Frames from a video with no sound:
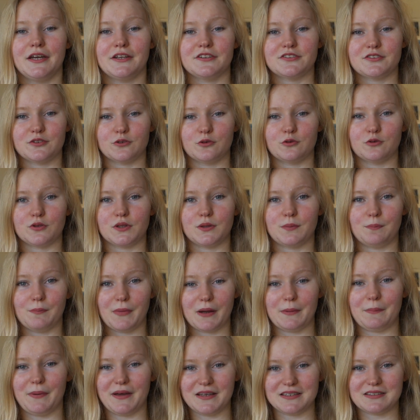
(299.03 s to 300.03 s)
So
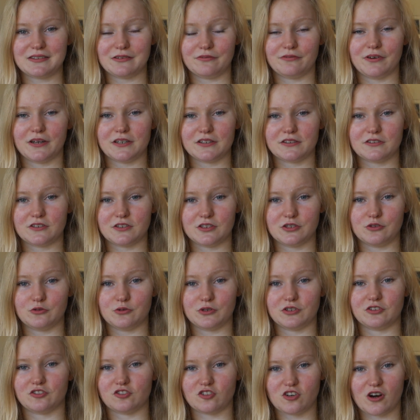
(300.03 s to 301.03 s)
my best advice to you
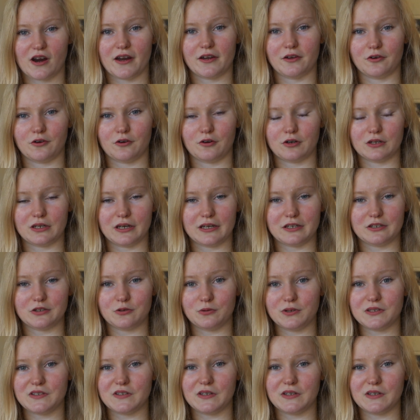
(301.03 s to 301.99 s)
is try it on. I know it